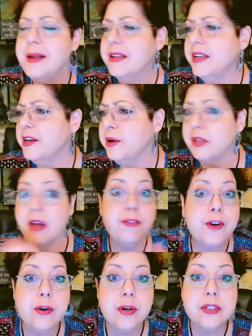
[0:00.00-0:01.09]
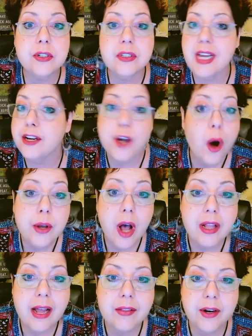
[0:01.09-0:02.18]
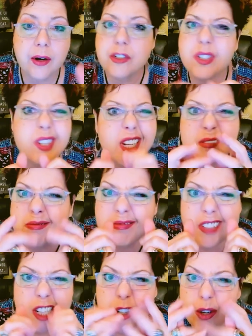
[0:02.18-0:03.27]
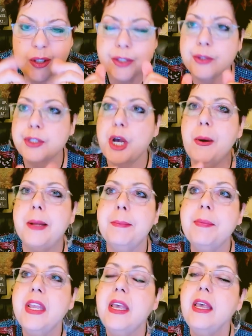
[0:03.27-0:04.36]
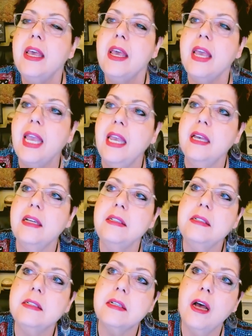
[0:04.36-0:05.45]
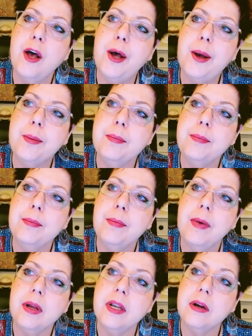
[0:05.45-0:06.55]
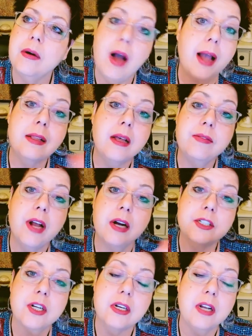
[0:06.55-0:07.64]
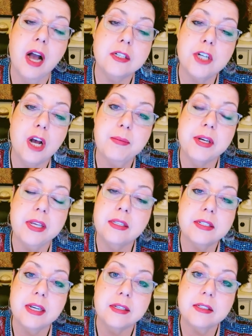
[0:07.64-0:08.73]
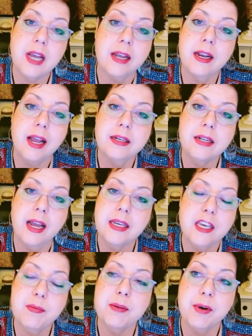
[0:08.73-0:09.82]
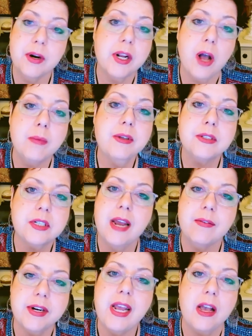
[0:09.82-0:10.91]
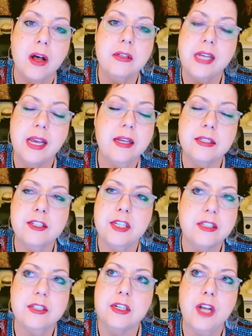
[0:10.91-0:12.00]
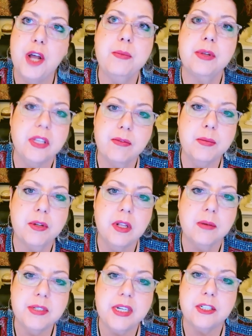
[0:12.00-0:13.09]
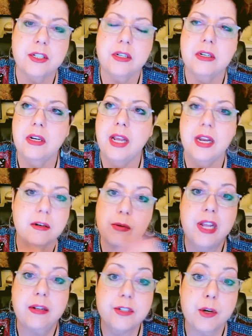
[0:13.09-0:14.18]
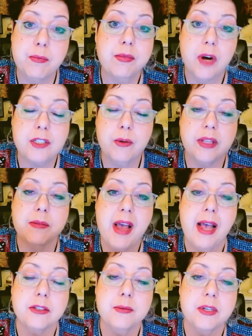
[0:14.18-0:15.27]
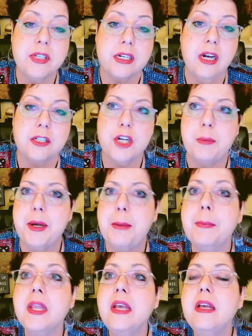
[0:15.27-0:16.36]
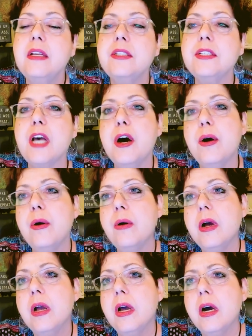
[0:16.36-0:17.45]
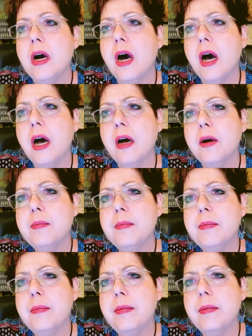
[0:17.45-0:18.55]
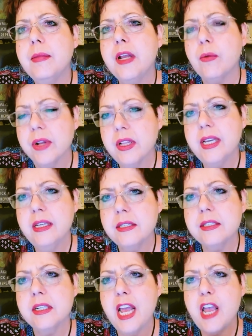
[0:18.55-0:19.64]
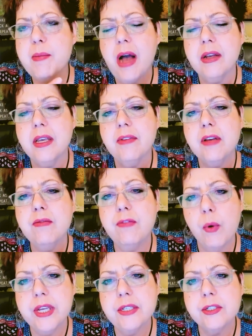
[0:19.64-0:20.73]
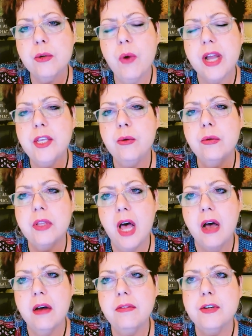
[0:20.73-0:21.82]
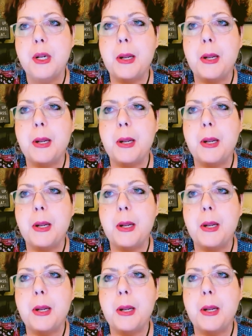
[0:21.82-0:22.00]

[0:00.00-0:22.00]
you know, love for your crystals. I know y'all out there are just like, got your crystals going. And, you know, I love Nag Champa incense. I keep it burning almost every day, all day. It's an unbelievable obsession. And so consequently, my house smells like Nag Champa. So it really is today about giving voice to what you love.